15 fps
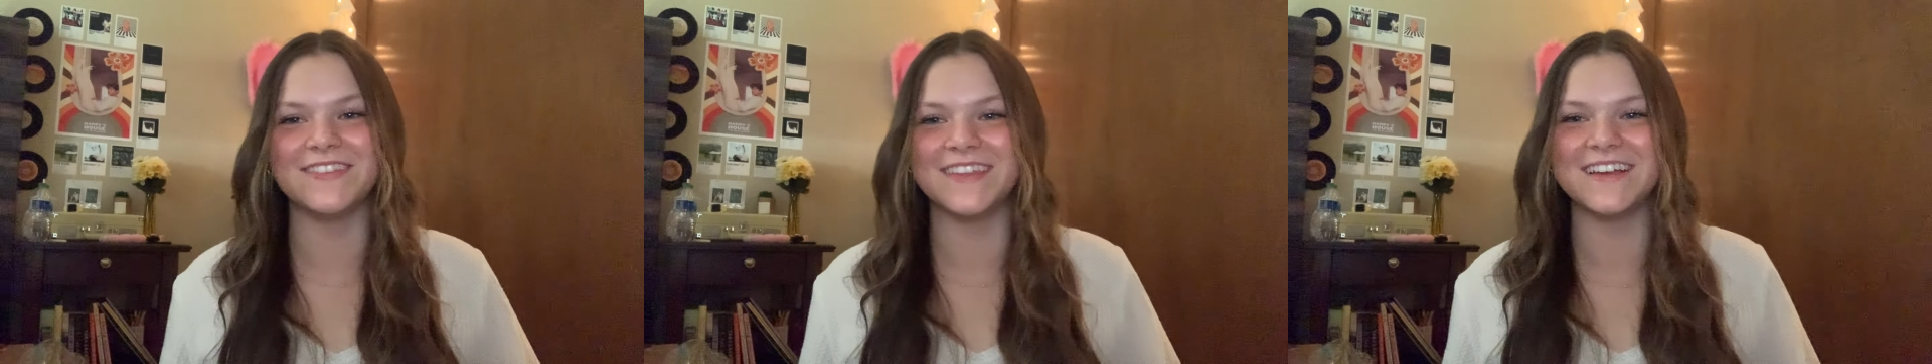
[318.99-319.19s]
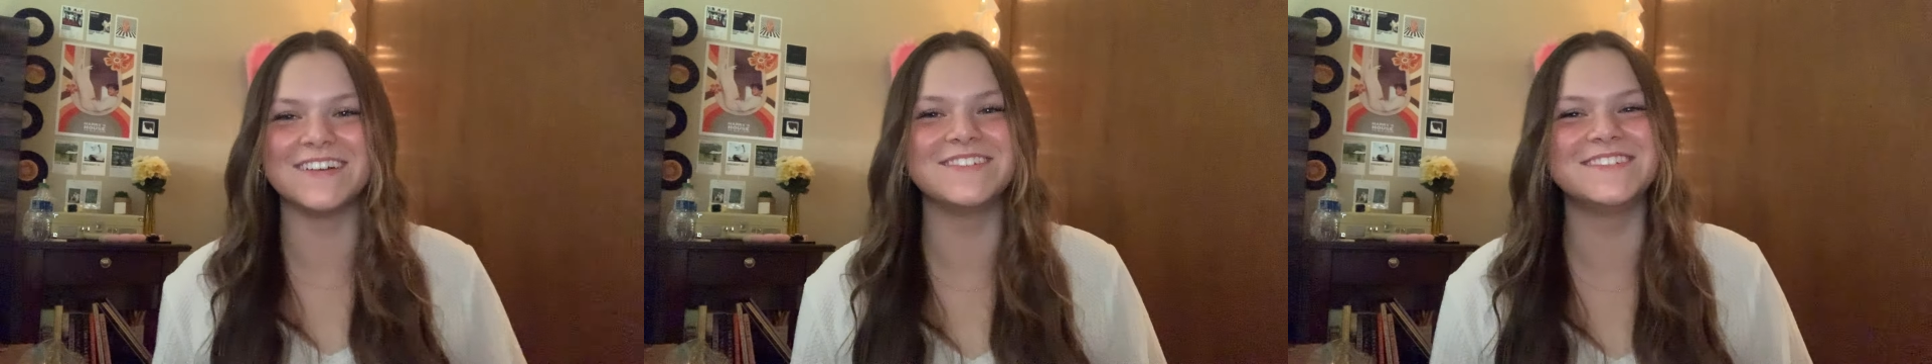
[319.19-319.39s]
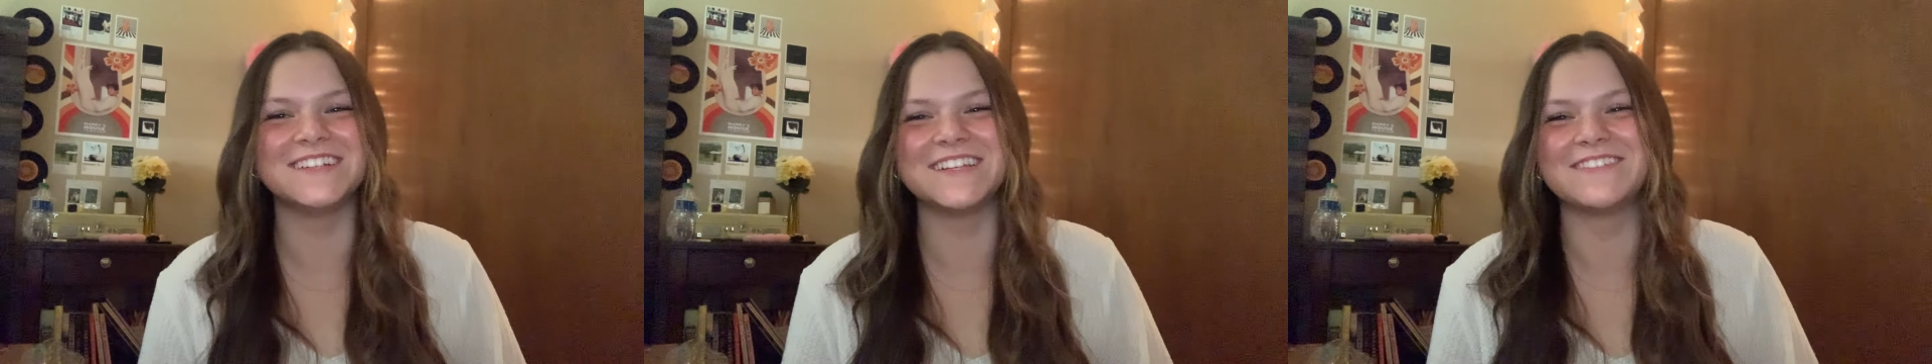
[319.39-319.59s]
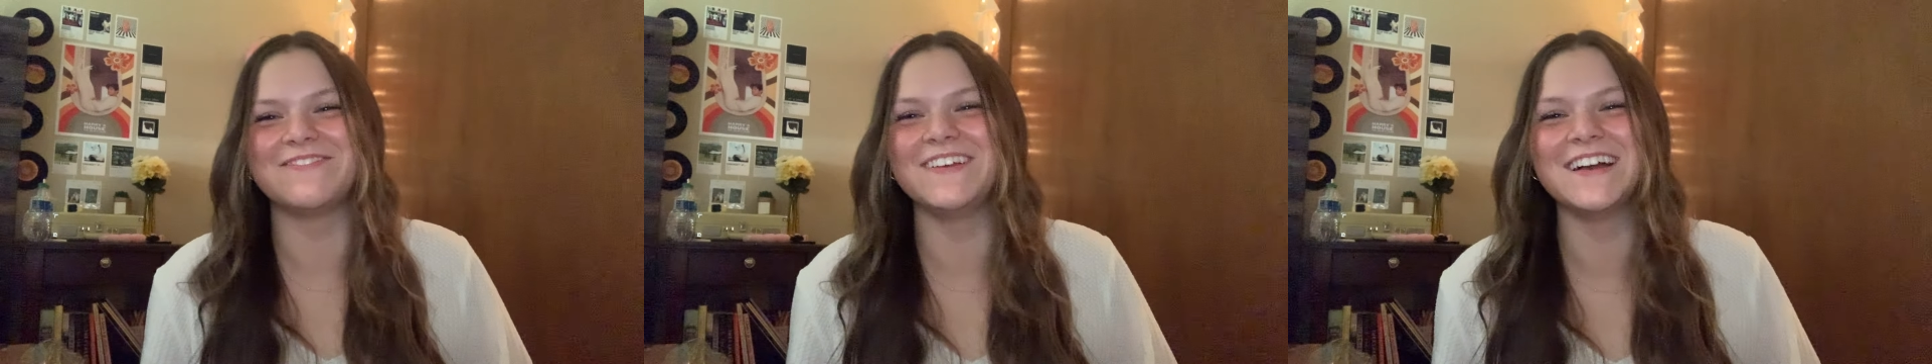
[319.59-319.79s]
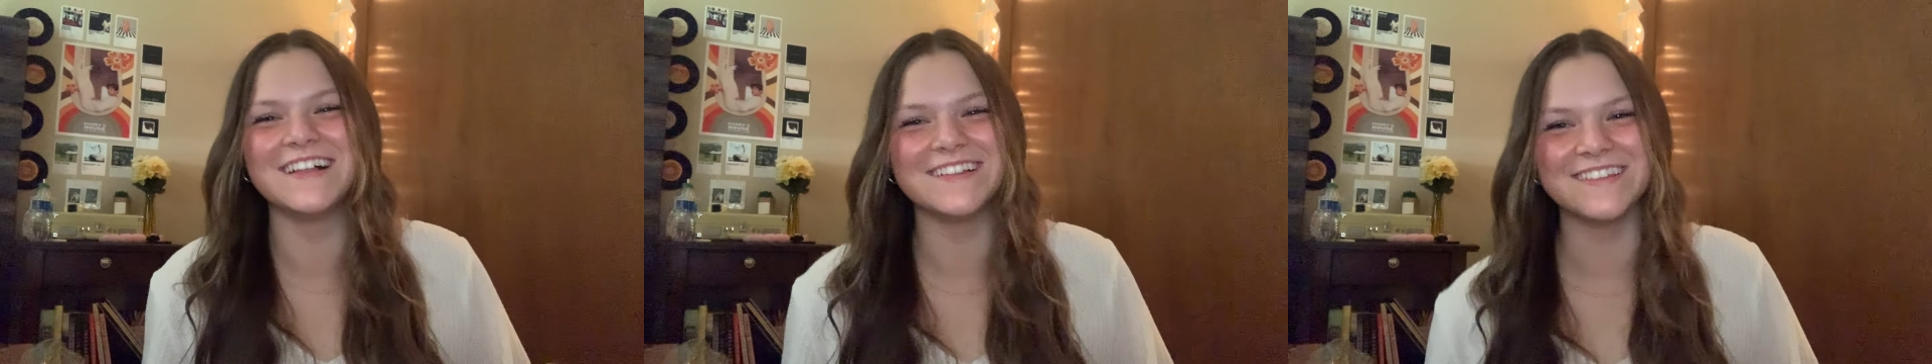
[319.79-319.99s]
There'd just
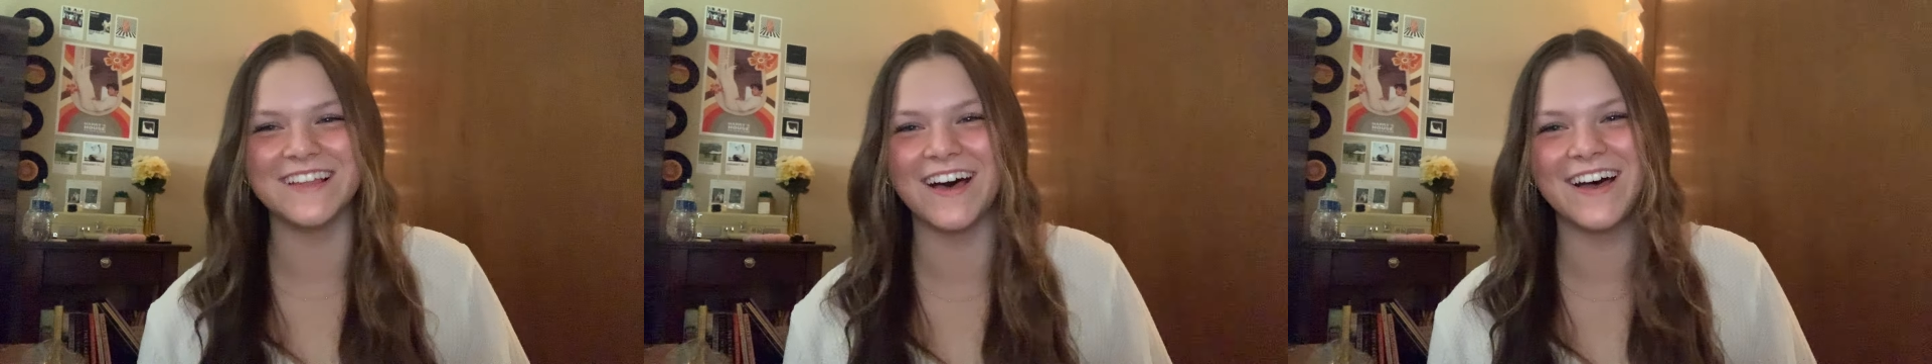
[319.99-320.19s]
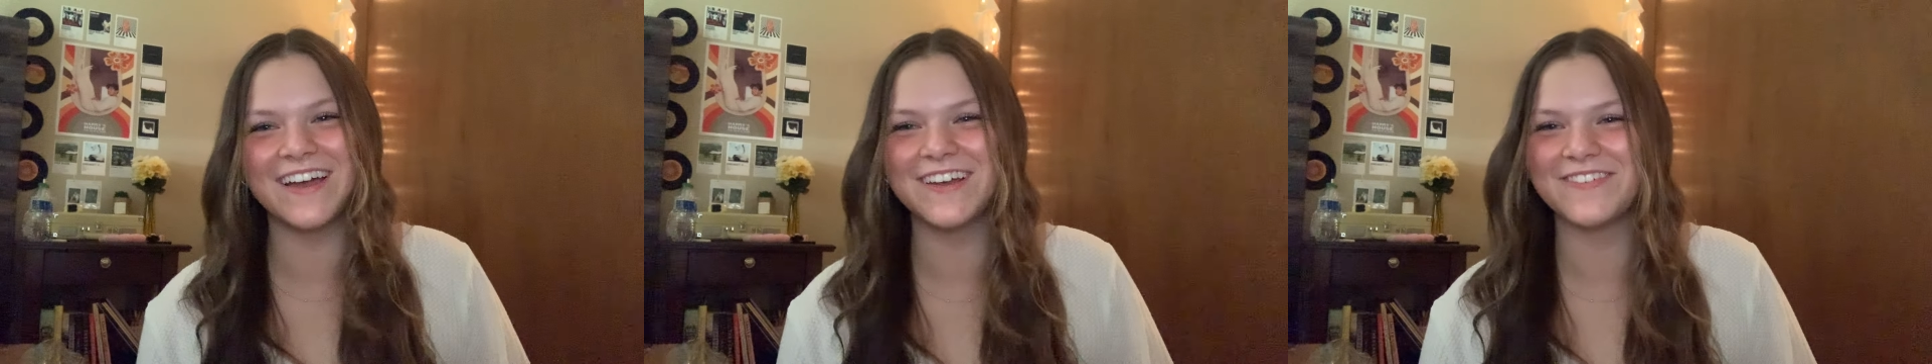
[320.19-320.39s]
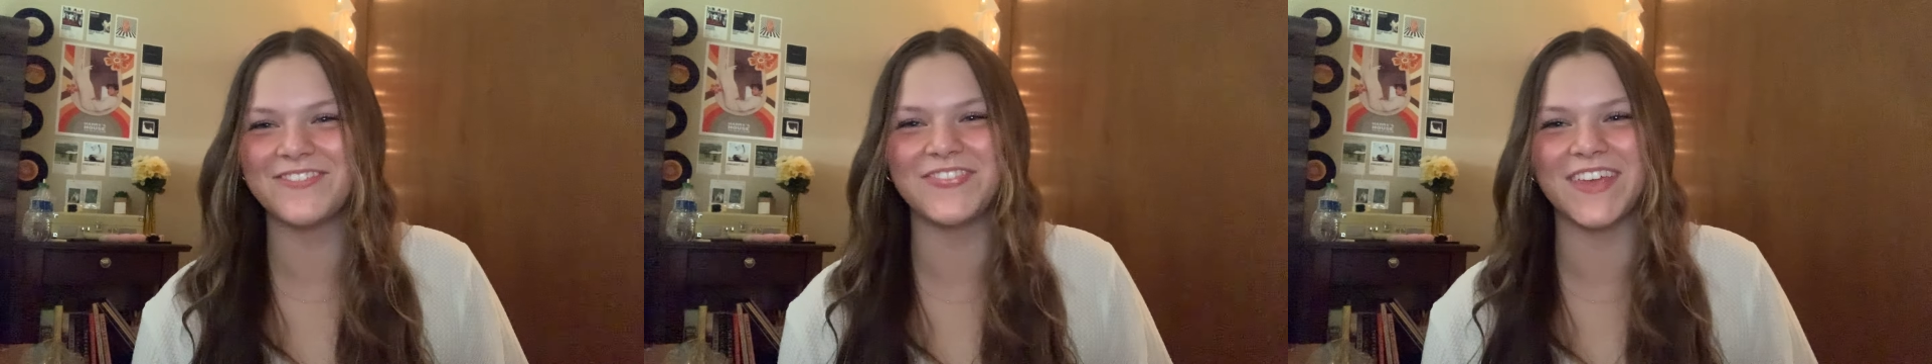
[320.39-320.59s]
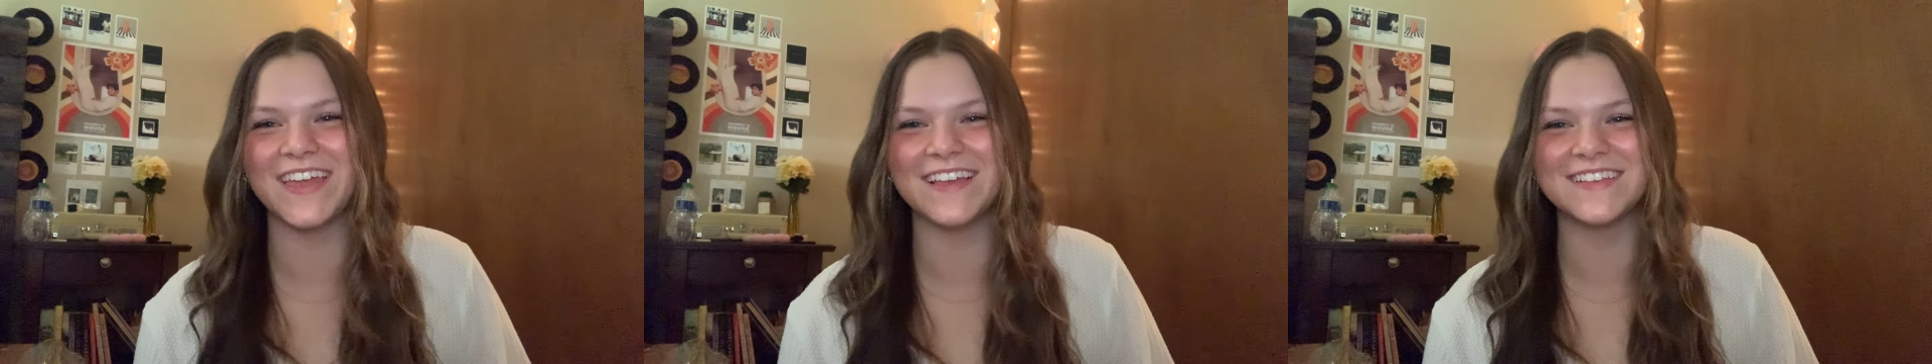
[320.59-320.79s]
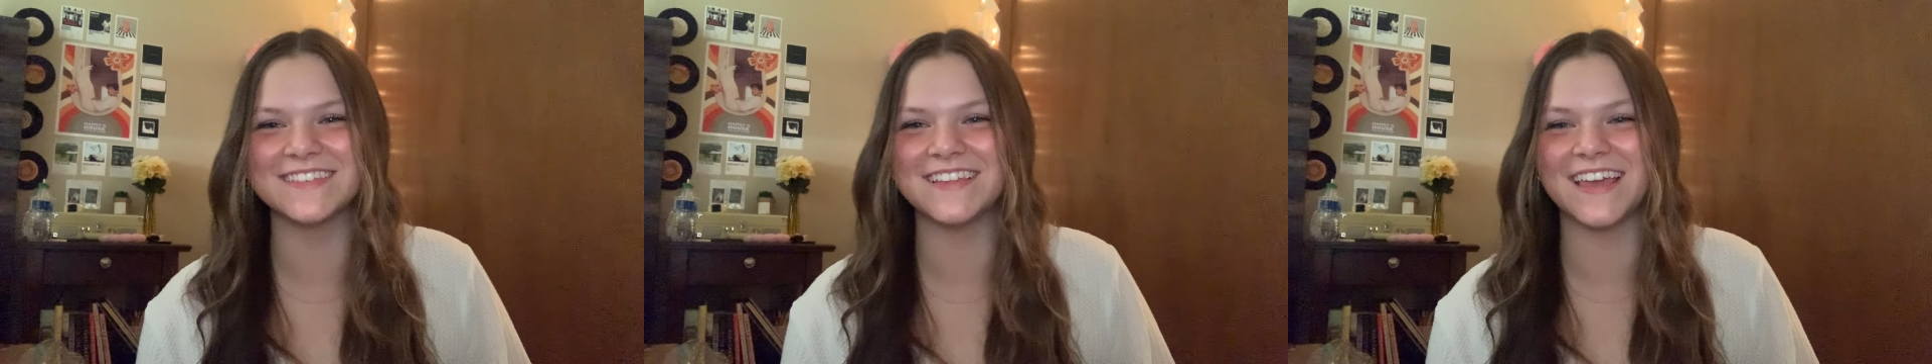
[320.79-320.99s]
be a lot of things.